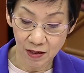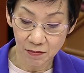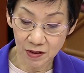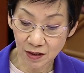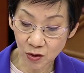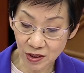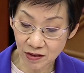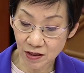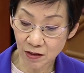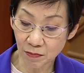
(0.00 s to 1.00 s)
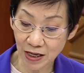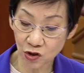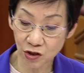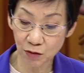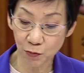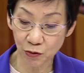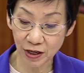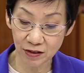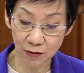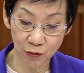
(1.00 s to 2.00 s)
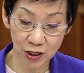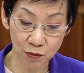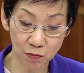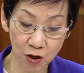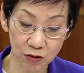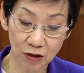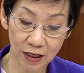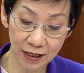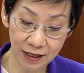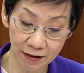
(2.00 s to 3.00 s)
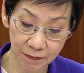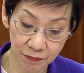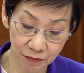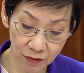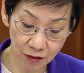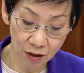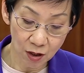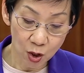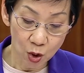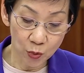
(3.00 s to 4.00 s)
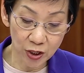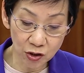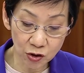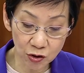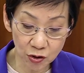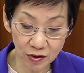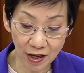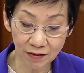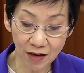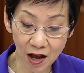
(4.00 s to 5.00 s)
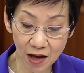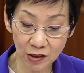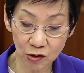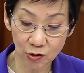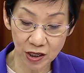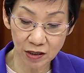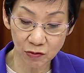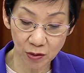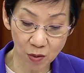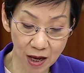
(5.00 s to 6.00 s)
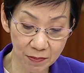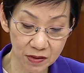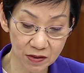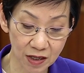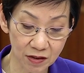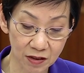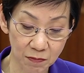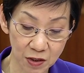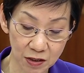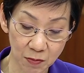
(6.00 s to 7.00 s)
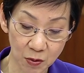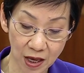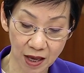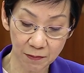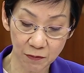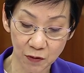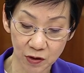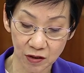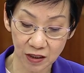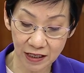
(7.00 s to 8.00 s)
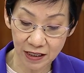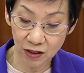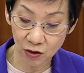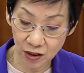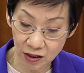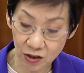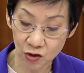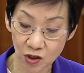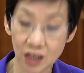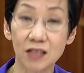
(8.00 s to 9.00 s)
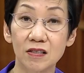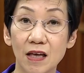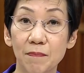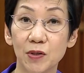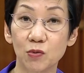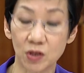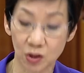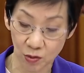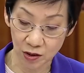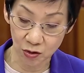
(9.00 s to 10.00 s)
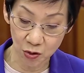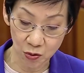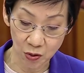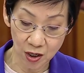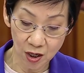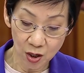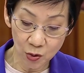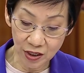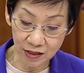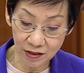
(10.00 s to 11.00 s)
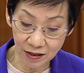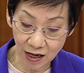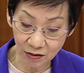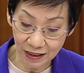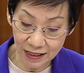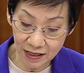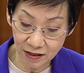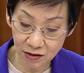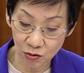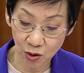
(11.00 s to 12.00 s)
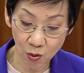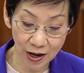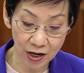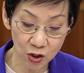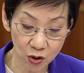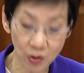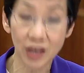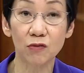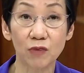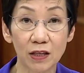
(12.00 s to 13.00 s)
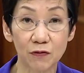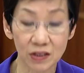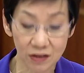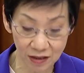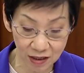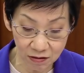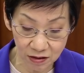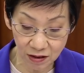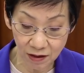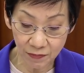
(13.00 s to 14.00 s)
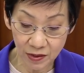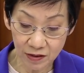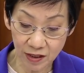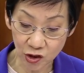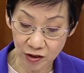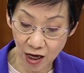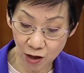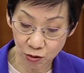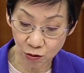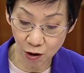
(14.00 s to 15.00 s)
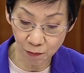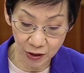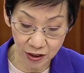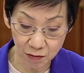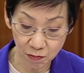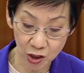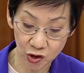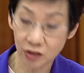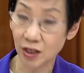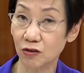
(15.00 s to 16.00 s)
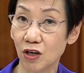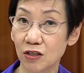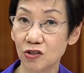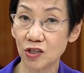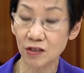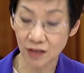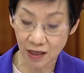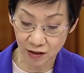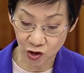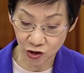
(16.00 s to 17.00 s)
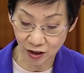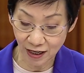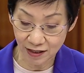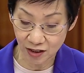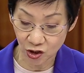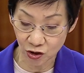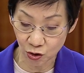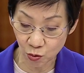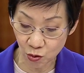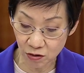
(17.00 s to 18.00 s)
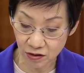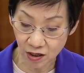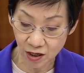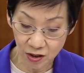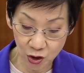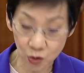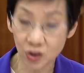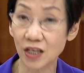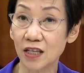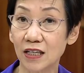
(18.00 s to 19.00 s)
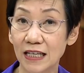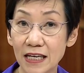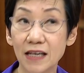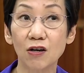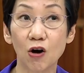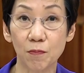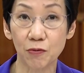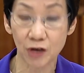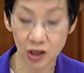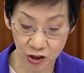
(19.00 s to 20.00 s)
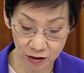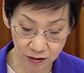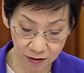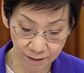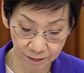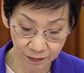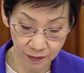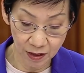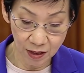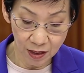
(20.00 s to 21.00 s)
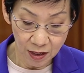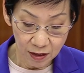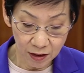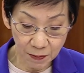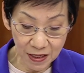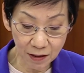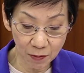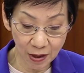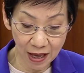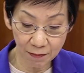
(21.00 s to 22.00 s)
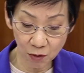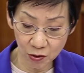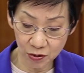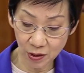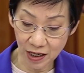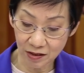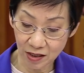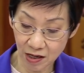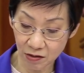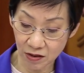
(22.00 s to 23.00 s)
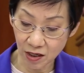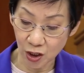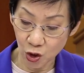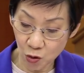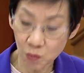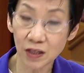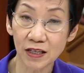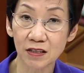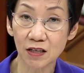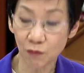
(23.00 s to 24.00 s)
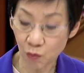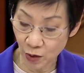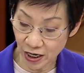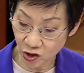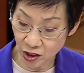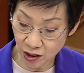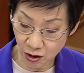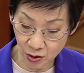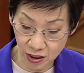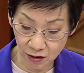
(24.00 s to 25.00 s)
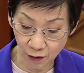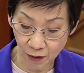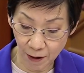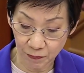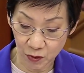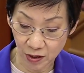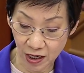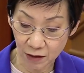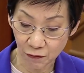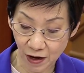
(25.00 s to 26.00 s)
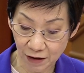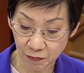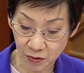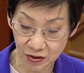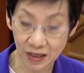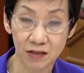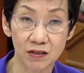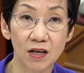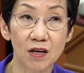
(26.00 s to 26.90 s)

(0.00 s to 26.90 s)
Mr. Louis Ng mentioned the progressive wage model earlier. We introduced enhanced training requirements under the PWM for the cleaning industry in December 2022, which has allowed cleaners to acquire new and relevant skills, such as how to operate emerging technologies and digitalization tools used in cleaning operations. The PWM also entails a cumulative wage increase of up to 85%